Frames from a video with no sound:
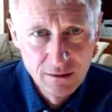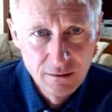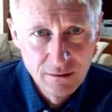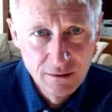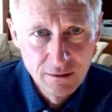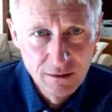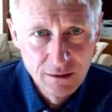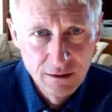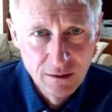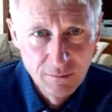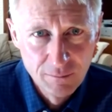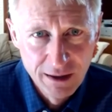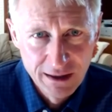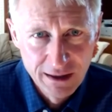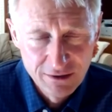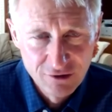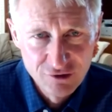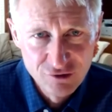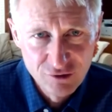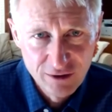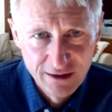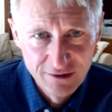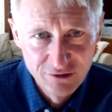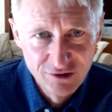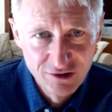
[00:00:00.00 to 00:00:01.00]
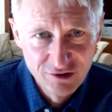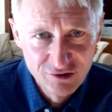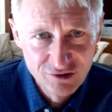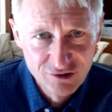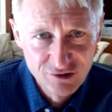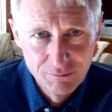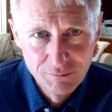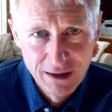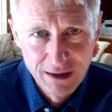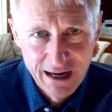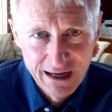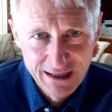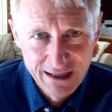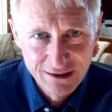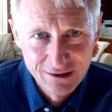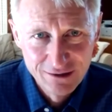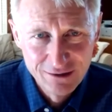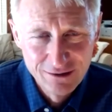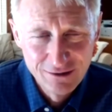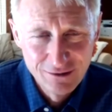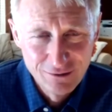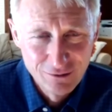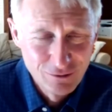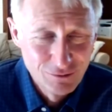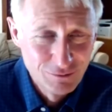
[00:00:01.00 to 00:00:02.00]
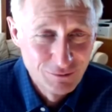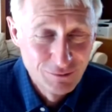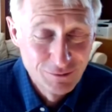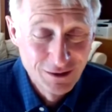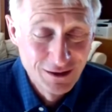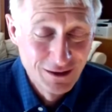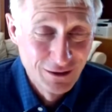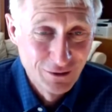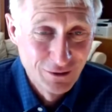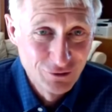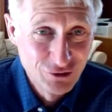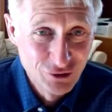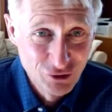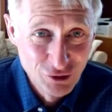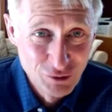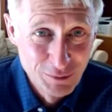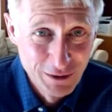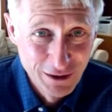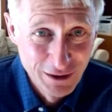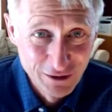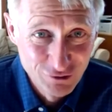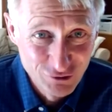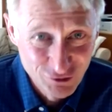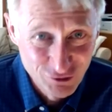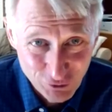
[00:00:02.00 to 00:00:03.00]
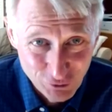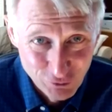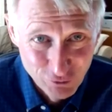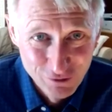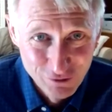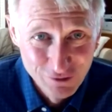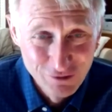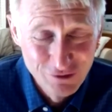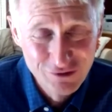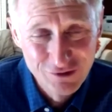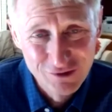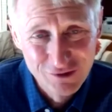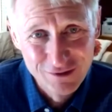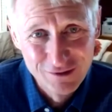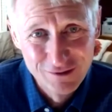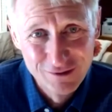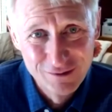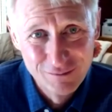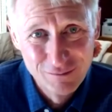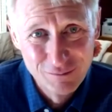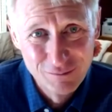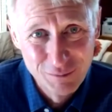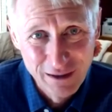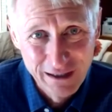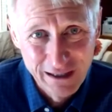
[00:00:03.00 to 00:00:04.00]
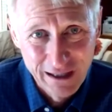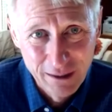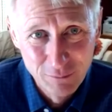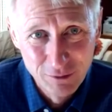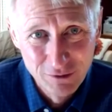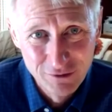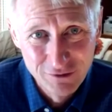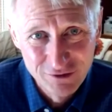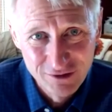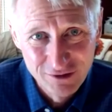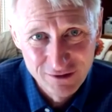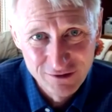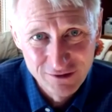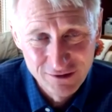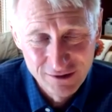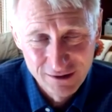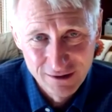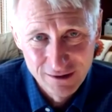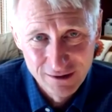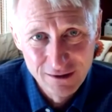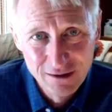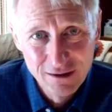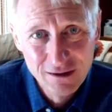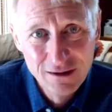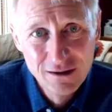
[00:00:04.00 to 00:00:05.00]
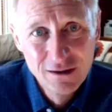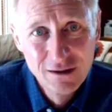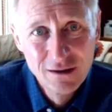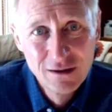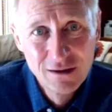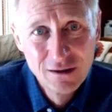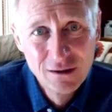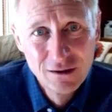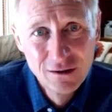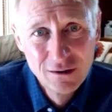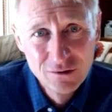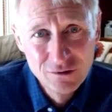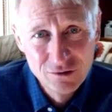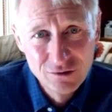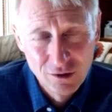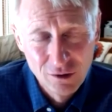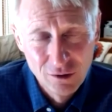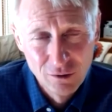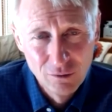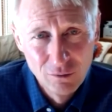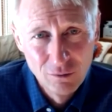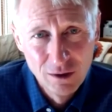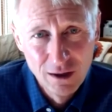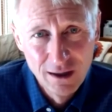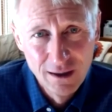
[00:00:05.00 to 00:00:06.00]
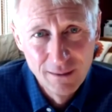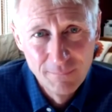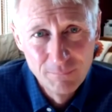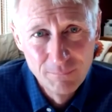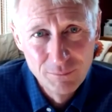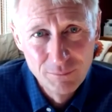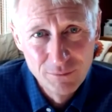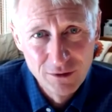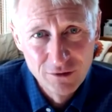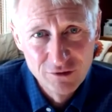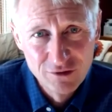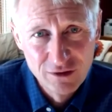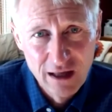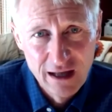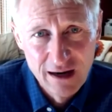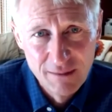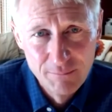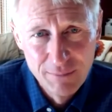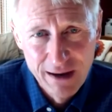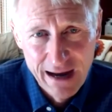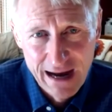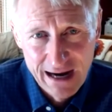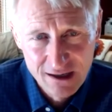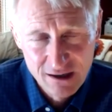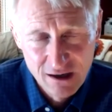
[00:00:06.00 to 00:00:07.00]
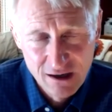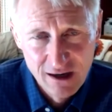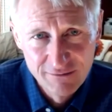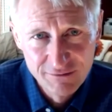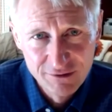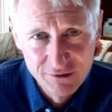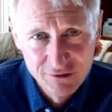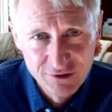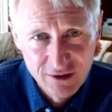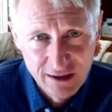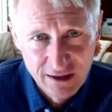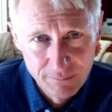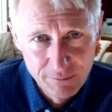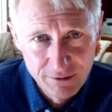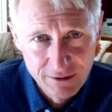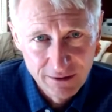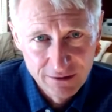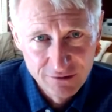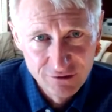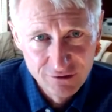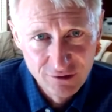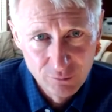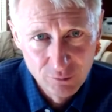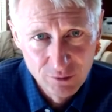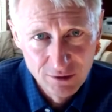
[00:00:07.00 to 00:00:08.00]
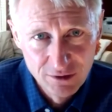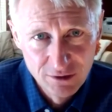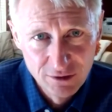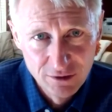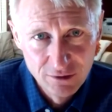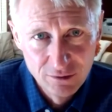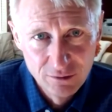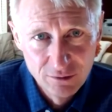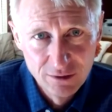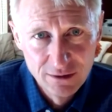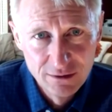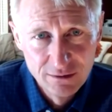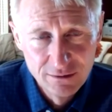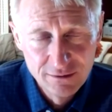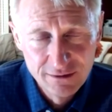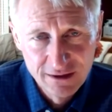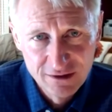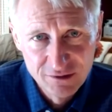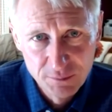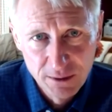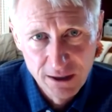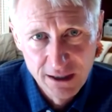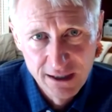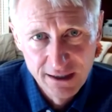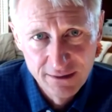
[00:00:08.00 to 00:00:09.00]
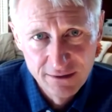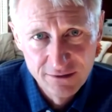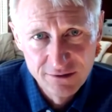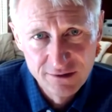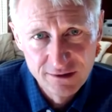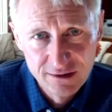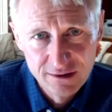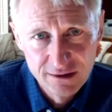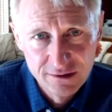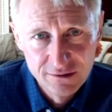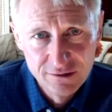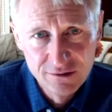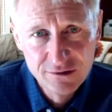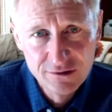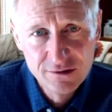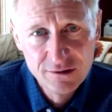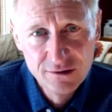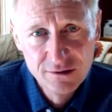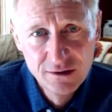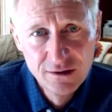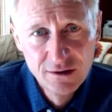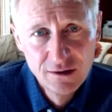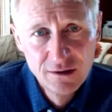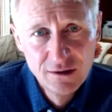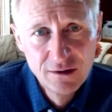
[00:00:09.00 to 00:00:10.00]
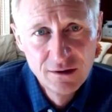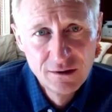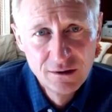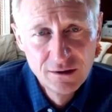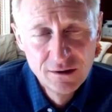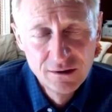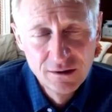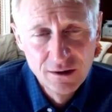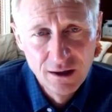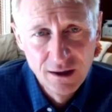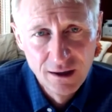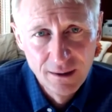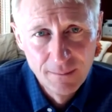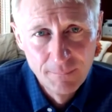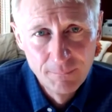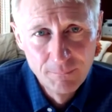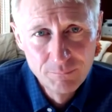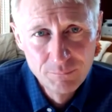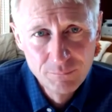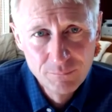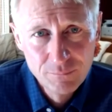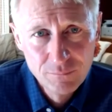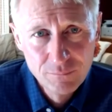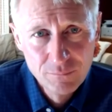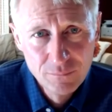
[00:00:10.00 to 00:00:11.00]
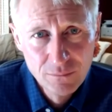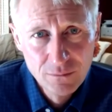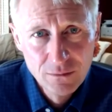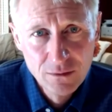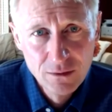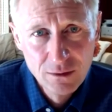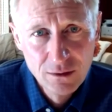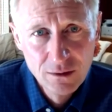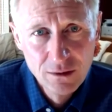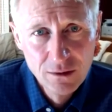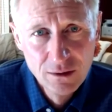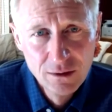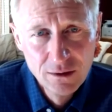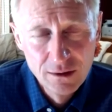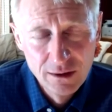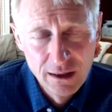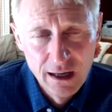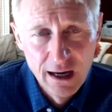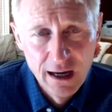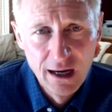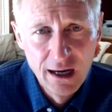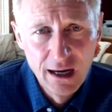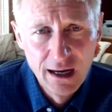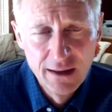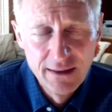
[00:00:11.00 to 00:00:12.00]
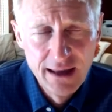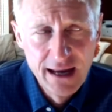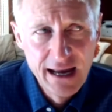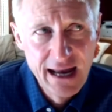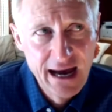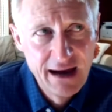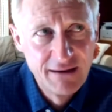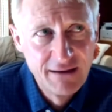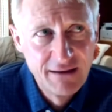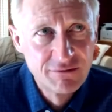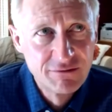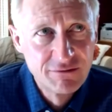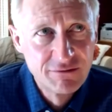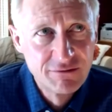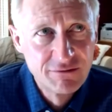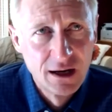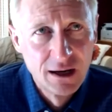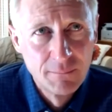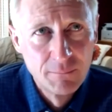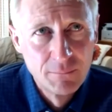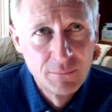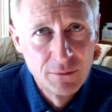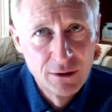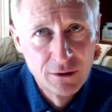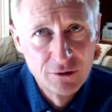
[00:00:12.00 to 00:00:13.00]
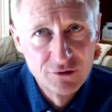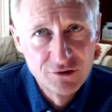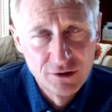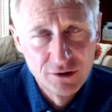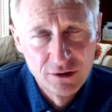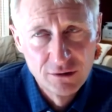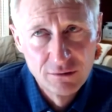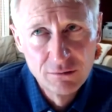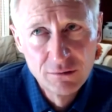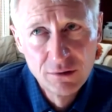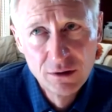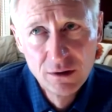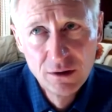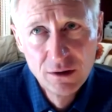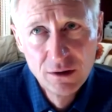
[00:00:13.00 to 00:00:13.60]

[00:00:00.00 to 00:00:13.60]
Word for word: you know make the transition back and or you know to being students and being able to succeed so um, there's a lot of back office type things that we do and things behind the scenes um, that's interesting yeah and they have um, there's a